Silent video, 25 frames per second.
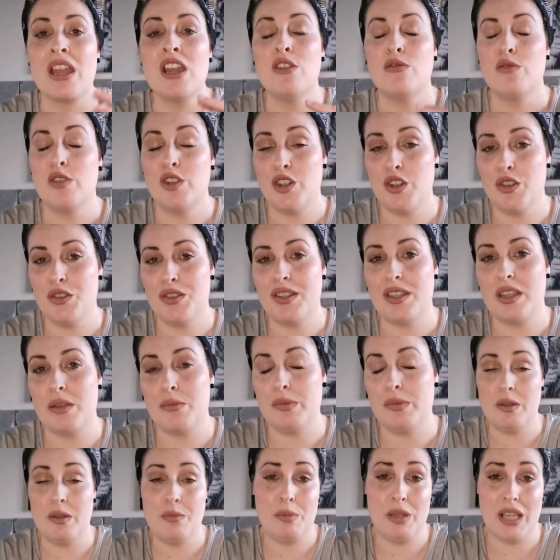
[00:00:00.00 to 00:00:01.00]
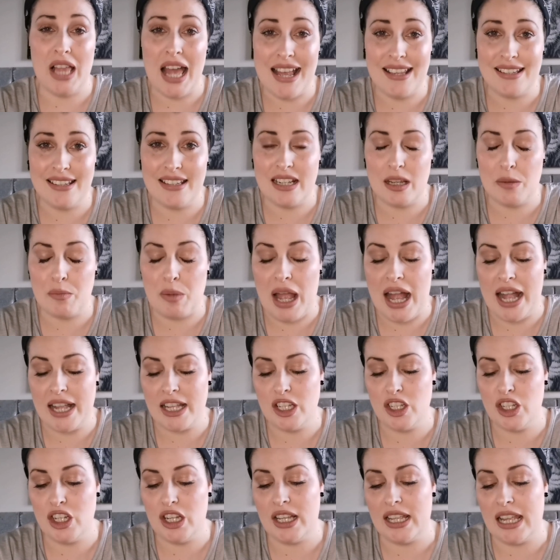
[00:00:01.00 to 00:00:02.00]
reduce the plastic
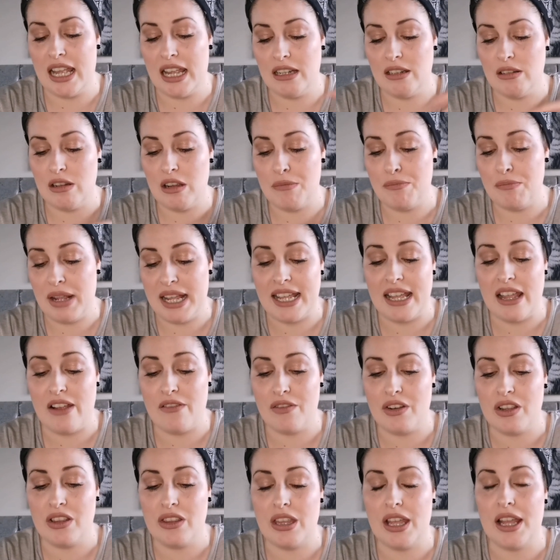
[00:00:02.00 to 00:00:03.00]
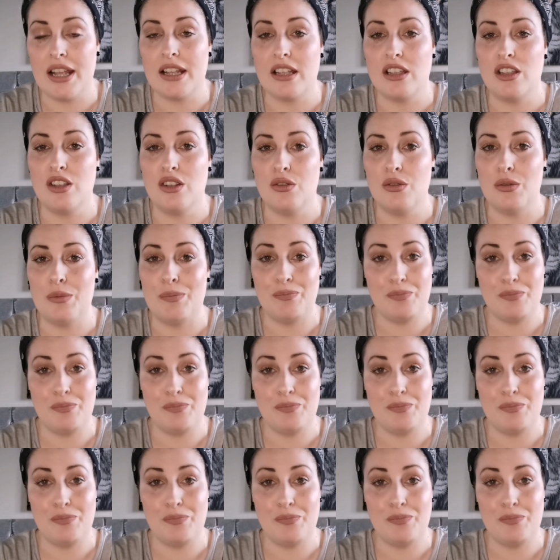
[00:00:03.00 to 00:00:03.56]
packaging and make everything,